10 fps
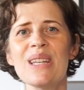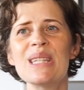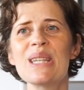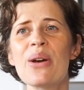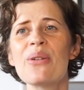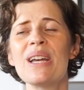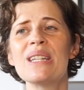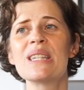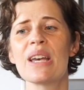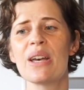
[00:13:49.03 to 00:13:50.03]
So
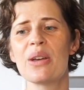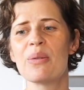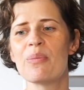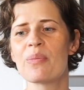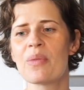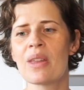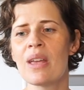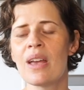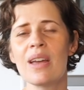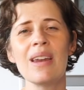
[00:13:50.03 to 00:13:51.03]
it's an
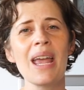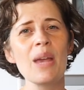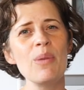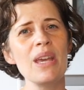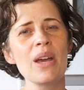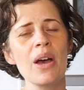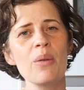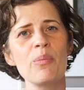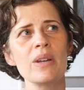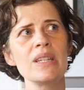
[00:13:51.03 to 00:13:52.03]
AB
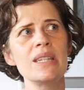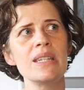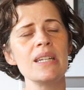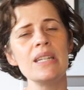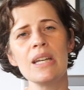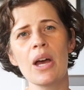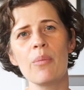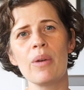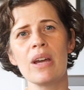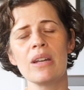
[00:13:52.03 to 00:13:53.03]
cup, a CD
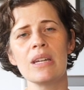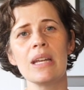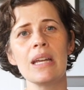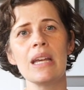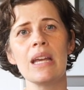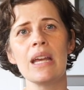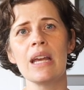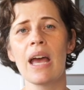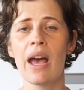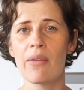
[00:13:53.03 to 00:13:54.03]
cup, and an
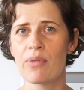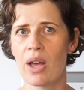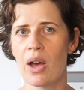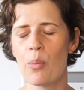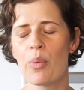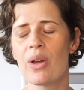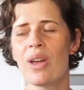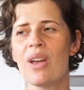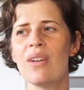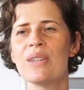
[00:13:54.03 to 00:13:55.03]
EF cup.
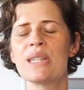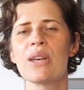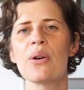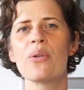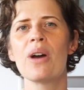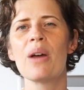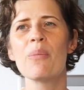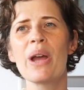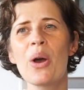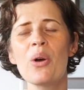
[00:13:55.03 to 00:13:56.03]
So
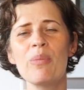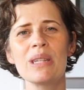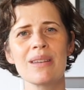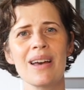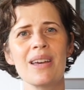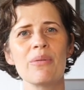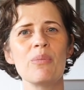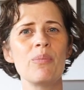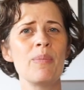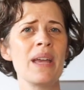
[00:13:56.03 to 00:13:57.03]
my hope is that it
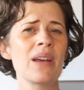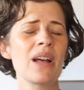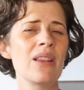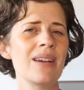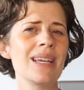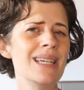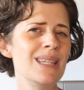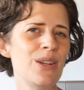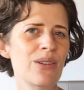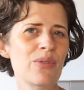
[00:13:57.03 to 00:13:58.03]
would make it a lot
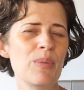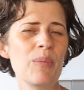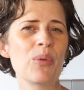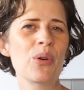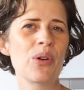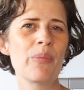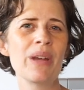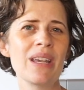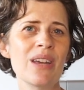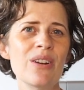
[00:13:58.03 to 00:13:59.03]
easier for people who are
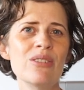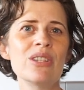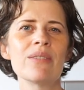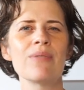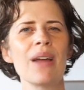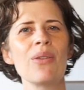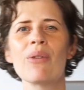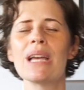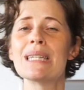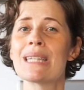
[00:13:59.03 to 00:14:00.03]
beginners to find the
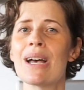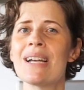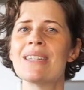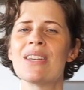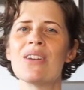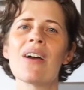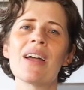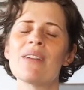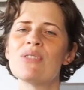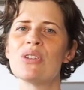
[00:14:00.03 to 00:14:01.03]
right size and not
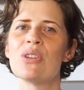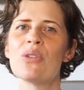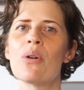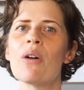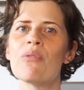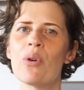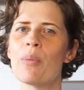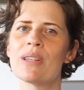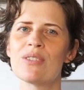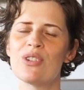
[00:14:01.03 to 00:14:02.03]
have to do a full
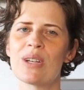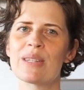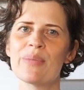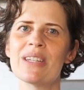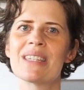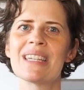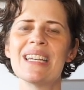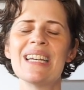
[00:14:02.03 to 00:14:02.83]
bust adjustment.